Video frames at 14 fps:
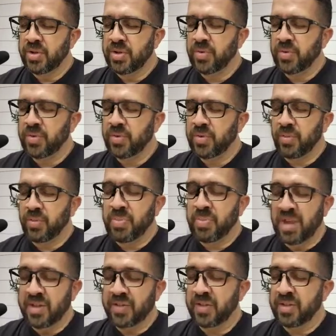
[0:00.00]
to
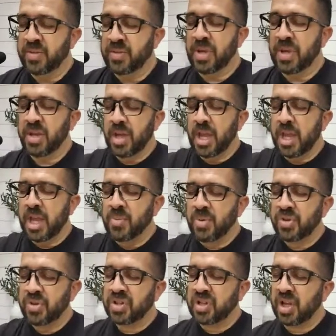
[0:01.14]
repent, to be
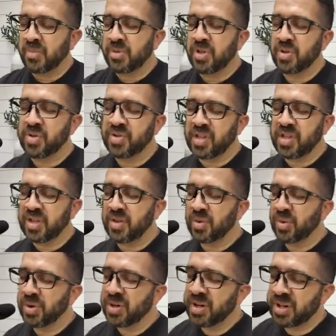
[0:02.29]
able to come to you and say,
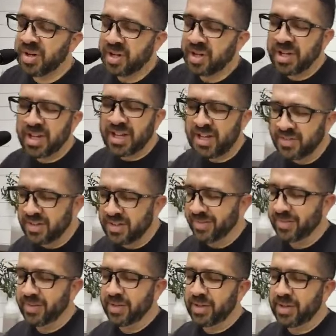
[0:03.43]
Lord, it is
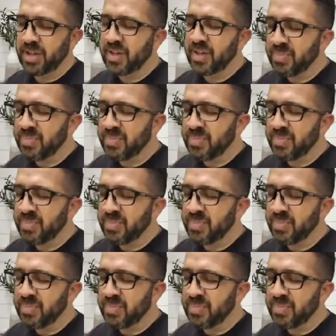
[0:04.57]
us.